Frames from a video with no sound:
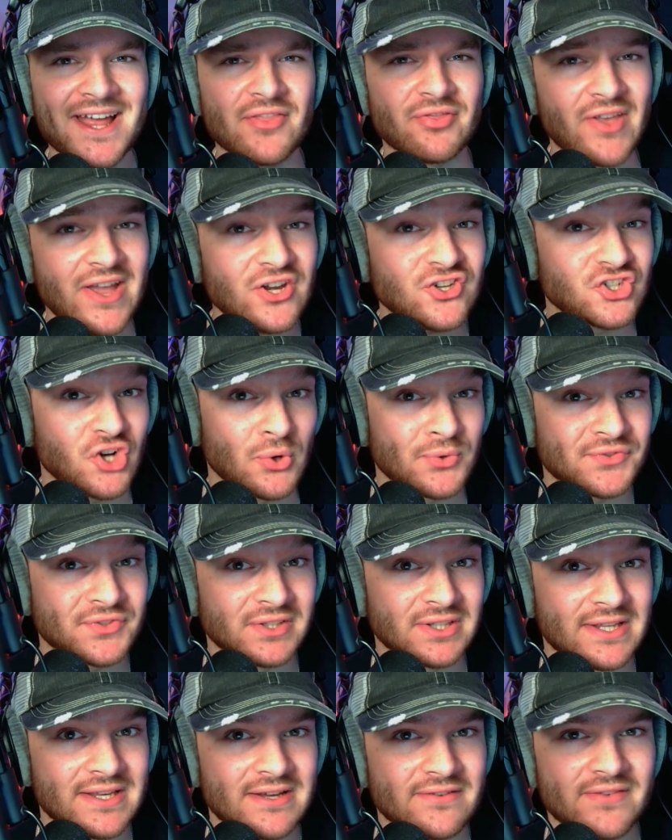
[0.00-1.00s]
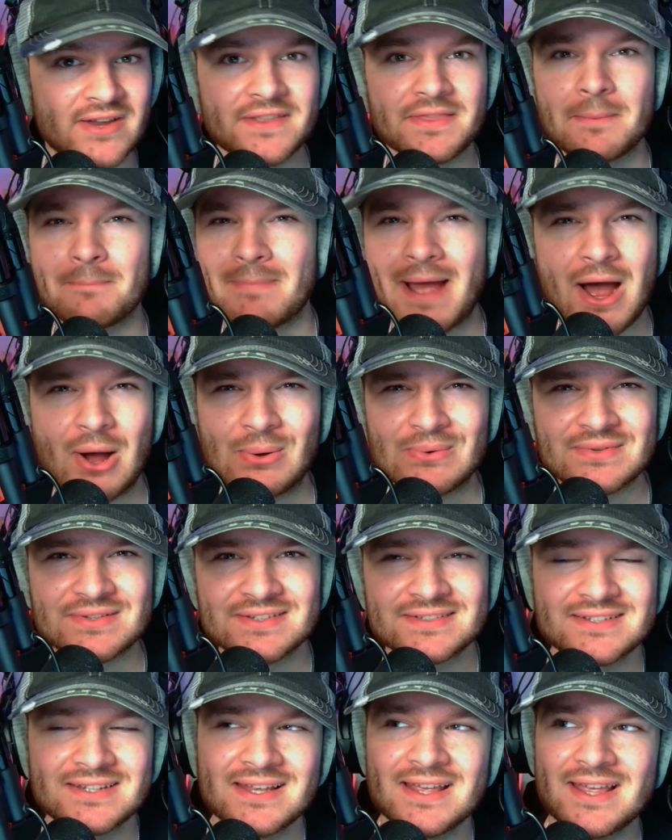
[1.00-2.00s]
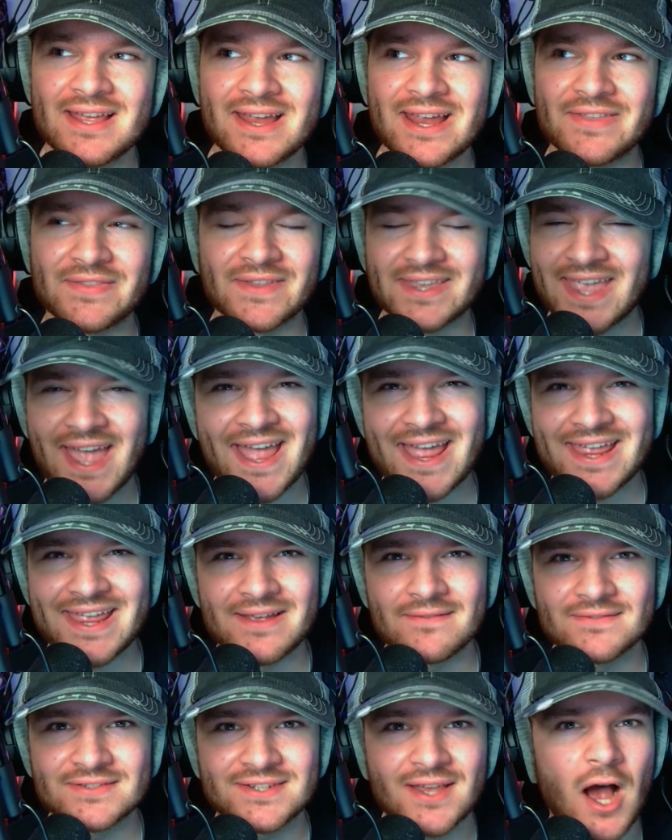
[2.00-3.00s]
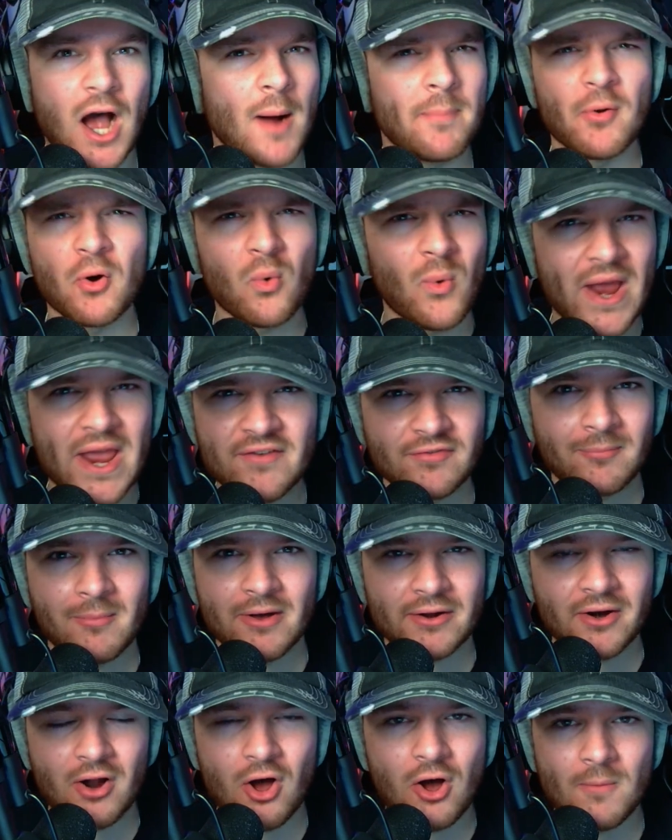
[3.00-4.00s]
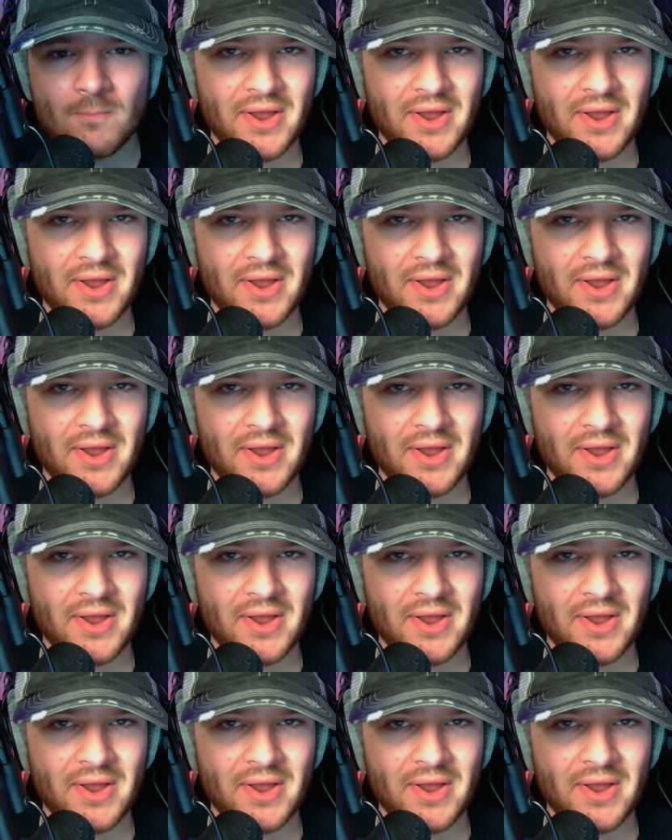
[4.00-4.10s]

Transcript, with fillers: they chose to live in the mountains in the caves, up away from it all.